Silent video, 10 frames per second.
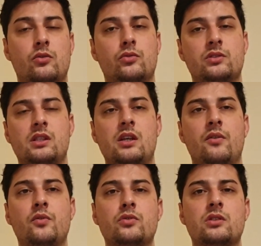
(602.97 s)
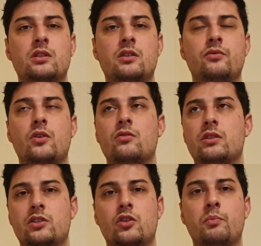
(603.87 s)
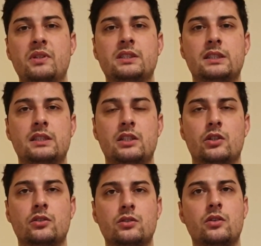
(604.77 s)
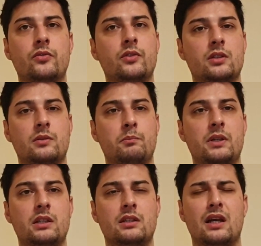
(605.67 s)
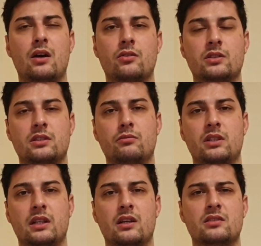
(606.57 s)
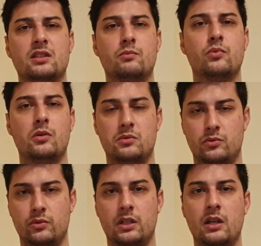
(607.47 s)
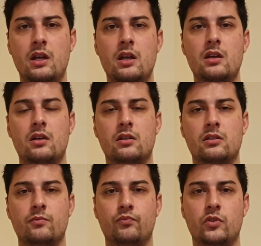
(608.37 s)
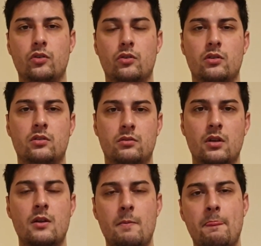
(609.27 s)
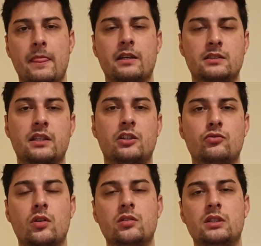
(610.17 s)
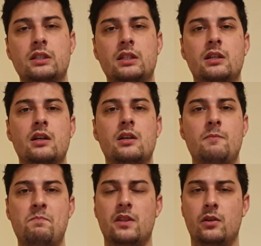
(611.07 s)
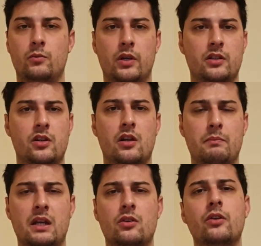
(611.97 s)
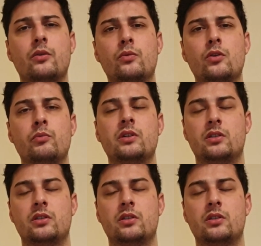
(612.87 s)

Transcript: you'll see if you are running your PCT and you still feel a bit down or something else, and problems with your sexuality, whether you're a man or a woman,